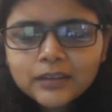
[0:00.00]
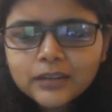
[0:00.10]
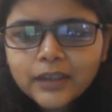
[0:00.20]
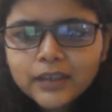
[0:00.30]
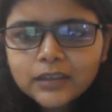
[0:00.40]

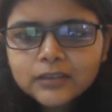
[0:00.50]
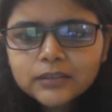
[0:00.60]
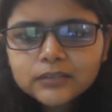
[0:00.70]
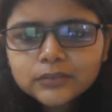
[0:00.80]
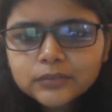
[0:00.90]
Any
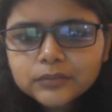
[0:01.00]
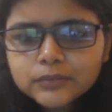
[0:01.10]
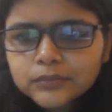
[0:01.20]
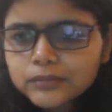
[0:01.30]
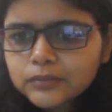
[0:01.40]
other?
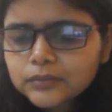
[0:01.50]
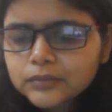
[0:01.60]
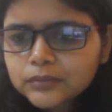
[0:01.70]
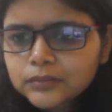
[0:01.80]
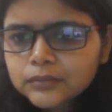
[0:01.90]

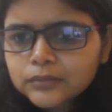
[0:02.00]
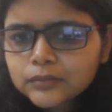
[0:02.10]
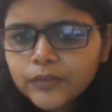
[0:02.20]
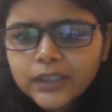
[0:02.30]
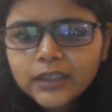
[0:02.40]

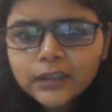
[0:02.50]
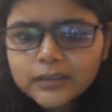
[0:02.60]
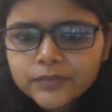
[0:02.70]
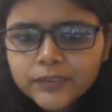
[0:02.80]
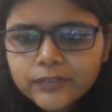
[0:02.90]
We
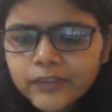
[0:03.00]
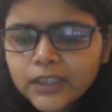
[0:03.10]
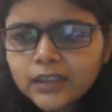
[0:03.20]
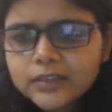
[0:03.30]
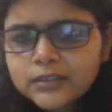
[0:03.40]

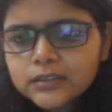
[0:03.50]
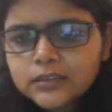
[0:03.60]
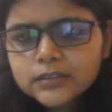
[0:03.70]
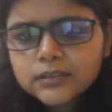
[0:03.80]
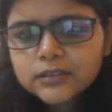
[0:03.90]
can
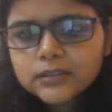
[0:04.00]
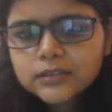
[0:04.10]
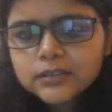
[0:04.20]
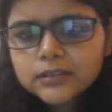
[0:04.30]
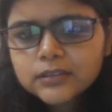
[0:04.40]
discuss. I mean,
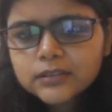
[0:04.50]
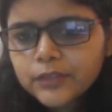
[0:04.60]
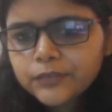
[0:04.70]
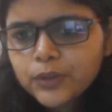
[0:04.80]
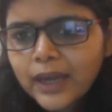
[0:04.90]
we can,
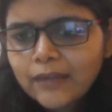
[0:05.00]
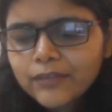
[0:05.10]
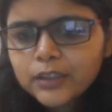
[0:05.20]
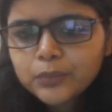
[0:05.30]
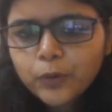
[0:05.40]
if you have
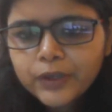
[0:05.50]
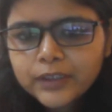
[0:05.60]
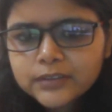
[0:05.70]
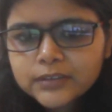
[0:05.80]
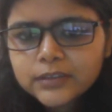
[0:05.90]
any
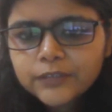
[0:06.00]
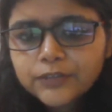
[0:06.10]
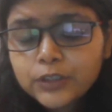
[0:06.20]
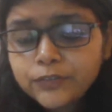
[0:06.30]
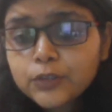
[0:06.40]
points,
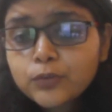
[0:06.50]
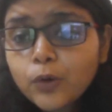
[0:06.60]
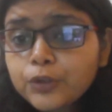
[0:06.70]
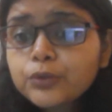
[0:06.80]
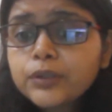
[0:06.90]
if you
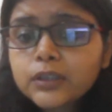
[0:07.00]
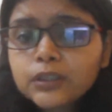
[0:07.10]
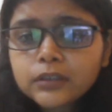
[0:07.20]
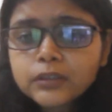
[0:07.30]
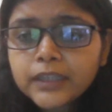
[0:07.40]
want
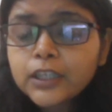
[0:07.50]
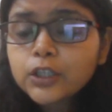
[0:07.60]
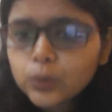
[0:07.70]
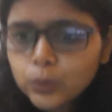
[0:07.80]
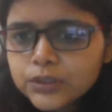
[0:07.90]
to
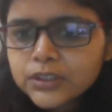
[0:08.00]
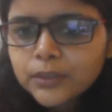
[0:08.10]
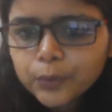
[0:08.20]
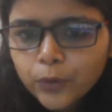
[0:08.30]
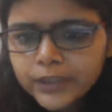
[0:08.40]
include
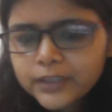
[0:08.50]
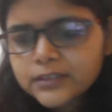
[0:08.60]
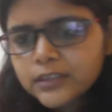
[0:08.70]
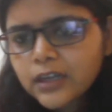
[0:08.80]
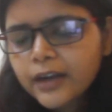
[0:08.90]
some
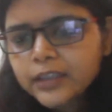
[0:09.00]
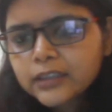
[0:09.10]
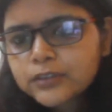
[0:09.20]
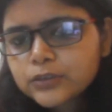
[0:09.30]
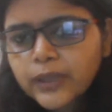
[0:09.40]
points
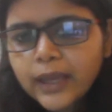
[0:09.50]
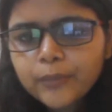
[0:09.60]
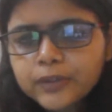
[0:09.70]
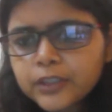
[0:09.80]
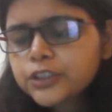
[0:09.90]
regarding this
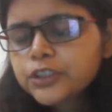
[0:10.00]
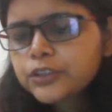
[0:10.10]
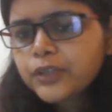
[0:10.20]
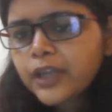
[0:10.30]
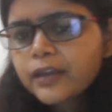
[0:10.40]
collaboration,
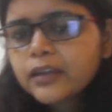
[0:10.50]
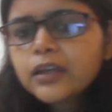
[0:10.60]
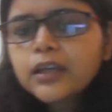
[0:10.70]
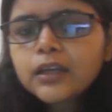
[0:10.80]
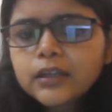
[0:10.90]
you
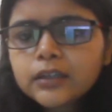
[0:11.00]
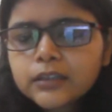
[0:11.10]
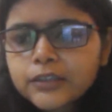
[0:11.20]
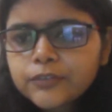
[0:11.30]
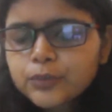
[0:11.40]

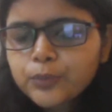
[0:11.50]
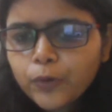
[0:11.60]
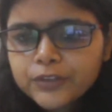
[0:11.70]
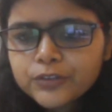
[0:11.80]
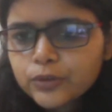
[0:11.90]
can give your
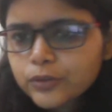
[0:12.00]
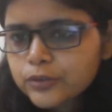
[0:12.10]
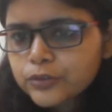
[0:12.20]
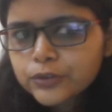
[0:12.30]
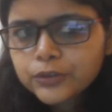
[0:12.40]
points
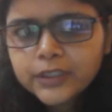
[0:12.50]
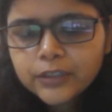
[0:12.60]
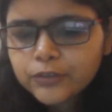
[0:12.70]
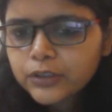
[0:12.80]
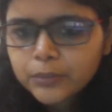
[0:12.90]
also. You
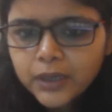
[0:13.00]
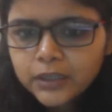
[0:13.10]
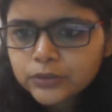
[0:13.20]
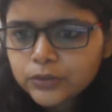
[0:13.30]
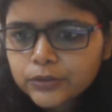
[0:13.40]
give your
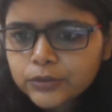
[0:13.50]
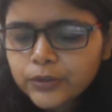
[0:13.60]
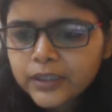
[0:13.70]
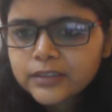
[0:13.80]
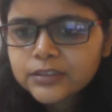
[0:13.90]
remarks also.
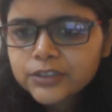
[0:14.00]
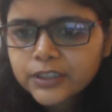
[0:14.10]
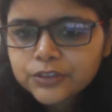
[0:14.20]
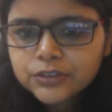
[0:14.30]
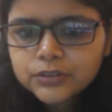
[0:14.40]
Any
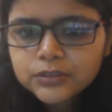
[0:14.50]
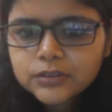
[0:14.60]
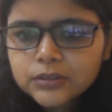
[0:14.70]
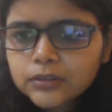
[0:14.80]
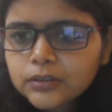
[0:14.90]

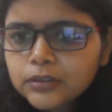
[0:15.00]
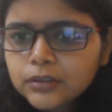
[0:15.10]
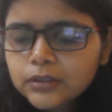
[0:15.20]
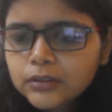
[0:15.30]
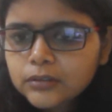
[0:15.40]
suggestions?
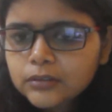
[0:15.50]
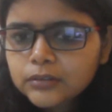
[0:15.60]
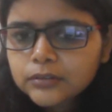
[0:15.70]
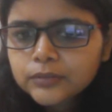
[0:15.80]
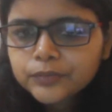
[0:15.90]

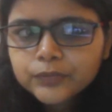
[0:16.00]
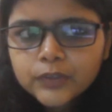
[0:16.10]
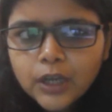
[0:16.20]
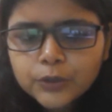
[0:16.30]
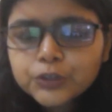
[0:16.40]

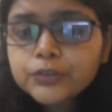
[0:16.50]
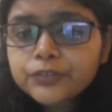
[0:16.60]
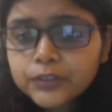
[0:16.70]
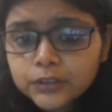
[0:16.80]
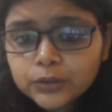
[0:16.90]
How should we
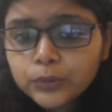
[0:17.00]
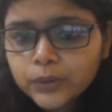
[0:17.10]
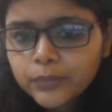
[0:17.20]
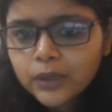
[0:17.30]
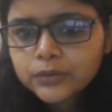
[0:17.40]
further go
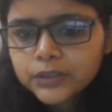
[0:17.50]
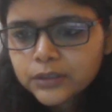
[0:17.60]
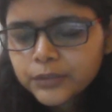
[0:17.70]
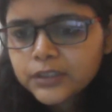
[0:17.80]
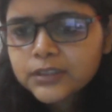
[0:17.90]
about
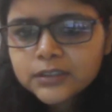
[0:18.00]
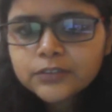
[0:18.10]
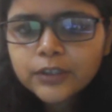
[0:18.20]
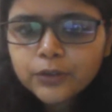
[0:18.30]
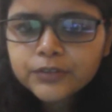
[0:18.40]
it? Because this
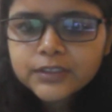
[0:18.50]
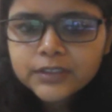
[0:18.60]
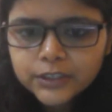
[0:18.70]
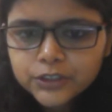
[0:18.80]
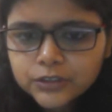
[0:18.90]
is one of the
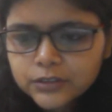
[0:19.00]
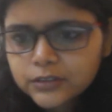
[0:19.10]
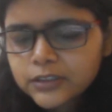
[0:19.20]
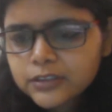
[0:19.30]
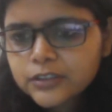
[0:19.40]

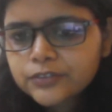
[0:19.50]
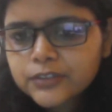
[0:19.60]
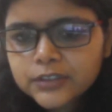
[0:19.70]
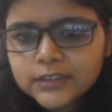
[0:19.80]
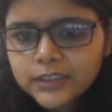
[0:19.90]
sessions. This is the
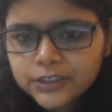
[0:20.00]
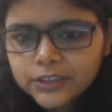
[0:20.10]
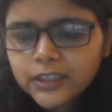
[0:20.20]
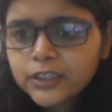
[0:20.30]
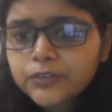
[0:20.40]
first
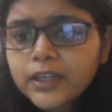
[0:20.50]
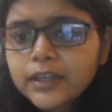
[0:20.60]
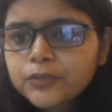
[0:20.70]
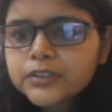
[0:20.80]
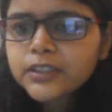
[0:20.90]
session anyway,
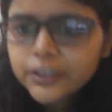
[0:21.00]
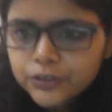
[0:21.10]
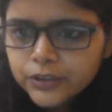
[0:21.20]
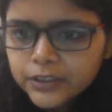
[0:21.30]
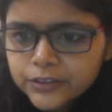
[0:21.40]
and it was an
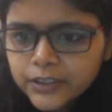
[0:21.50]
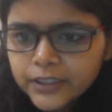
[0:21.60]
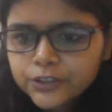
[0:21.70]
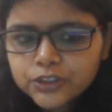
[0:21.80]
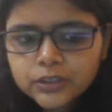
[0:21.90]
introductory
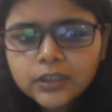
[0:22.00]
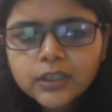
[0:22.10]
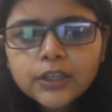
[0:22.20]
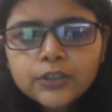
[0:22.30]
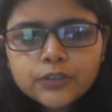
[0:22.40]
lecture.
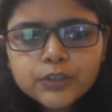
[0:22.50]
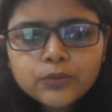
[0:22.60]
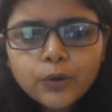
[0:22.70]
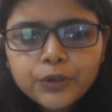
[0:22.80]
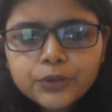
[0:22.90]
So if you
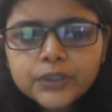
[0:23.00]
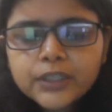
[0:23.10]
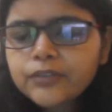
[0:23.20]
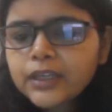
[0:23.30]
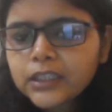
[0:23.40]
want to
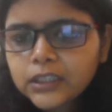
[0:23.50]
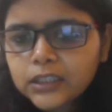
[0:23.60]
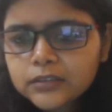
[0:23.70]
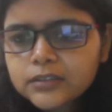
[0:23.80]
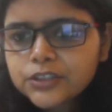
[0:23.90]
give
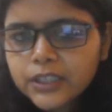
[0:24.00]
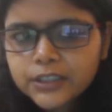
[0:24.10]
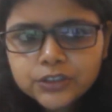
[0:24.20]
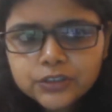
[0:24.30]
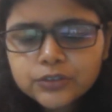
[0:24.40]
any
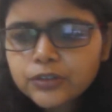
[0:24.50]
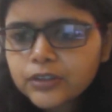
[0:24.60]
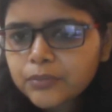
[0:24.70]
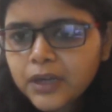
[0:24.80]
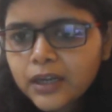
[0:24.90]
suggestions or
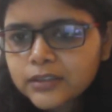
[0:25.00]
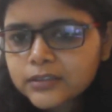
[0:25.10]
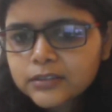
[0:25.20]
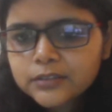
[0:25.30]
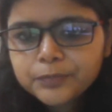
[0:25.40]

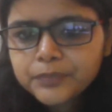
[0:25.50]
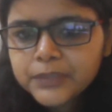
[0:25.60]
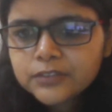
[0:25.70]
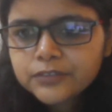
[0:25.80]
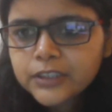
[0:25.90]
remarks,
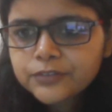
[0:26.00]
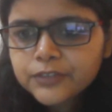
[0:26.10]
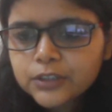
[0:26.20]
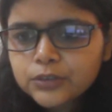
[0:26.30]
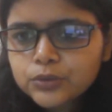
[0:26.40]
please feel
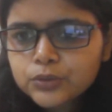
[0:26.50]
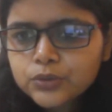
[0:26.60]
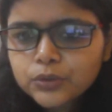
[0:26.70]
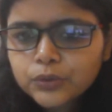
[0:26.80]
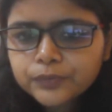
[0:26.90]
free to do
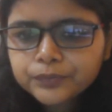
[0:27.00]
so.